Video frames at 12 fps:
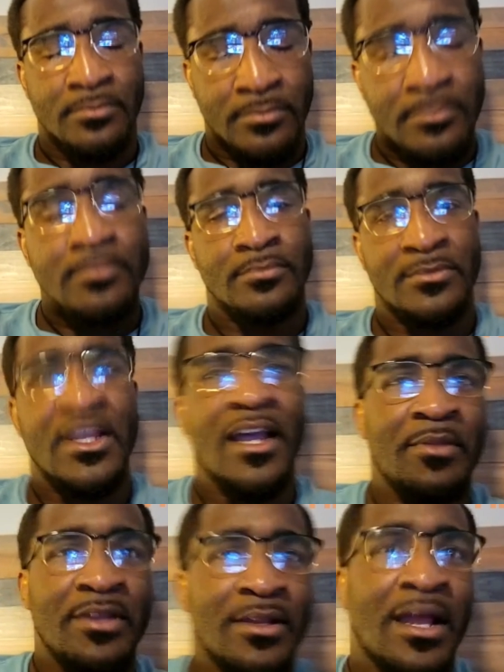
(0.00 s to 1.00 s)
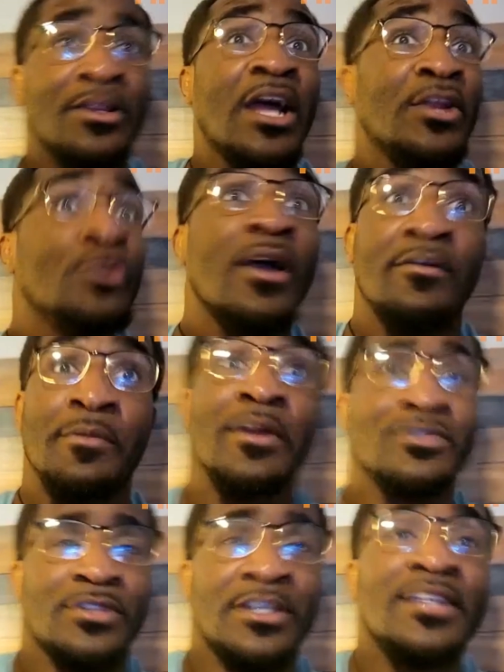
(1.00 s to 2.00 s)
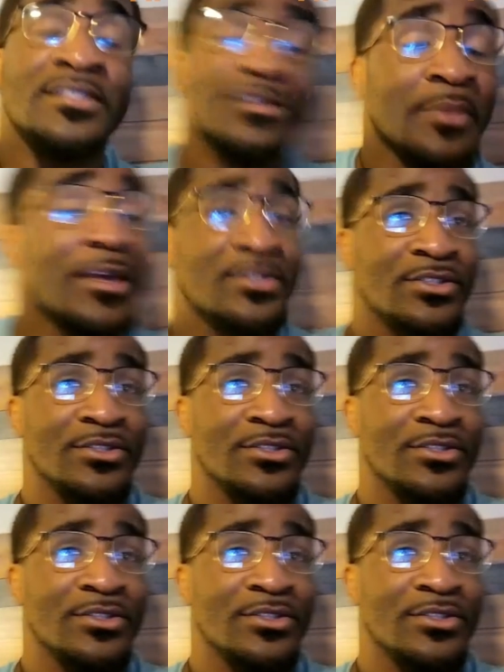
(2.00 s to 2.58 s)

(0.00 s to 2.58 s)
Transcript: Mm-hmm. Yeah, I mean, I do have a manager. He is the manager.